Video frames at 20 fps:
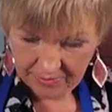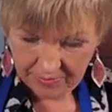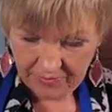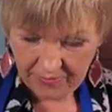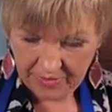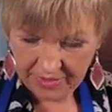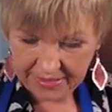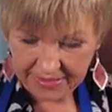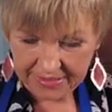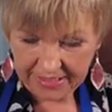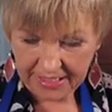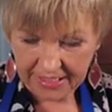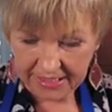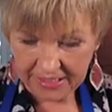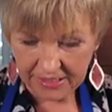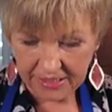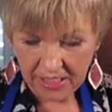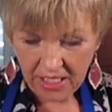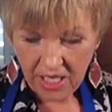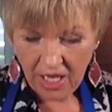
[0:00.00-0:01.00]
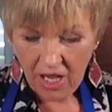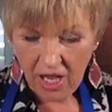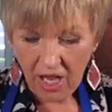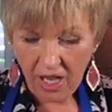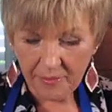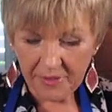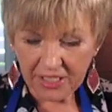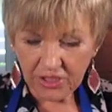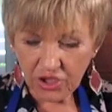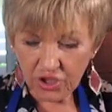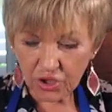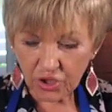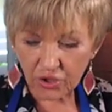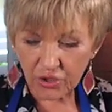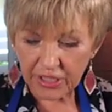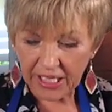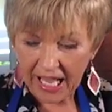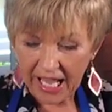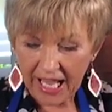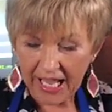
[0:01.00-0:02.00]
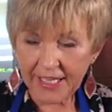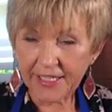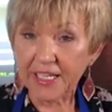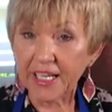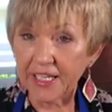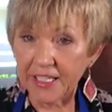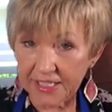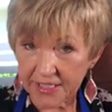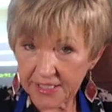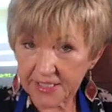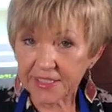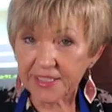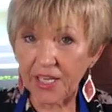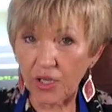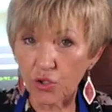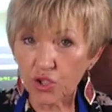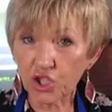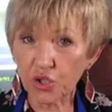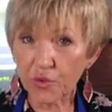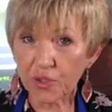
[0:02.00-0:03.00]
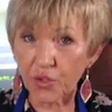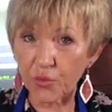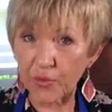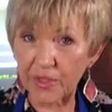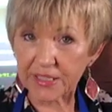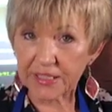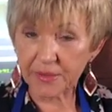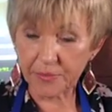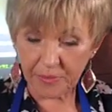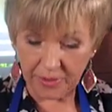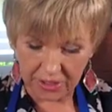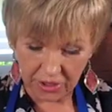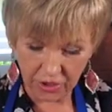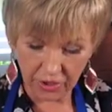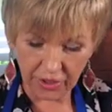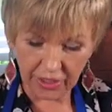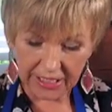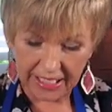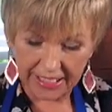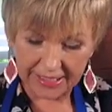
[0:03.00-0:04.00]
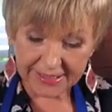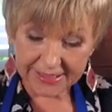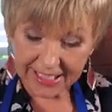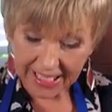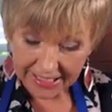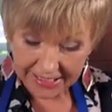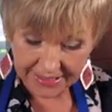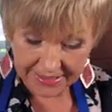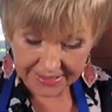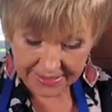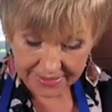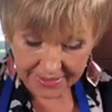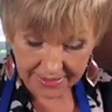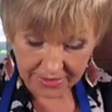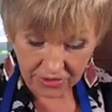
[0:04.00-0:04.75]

Fix that in. I mean, you could add, and it tells you in the recipe, you can add dates,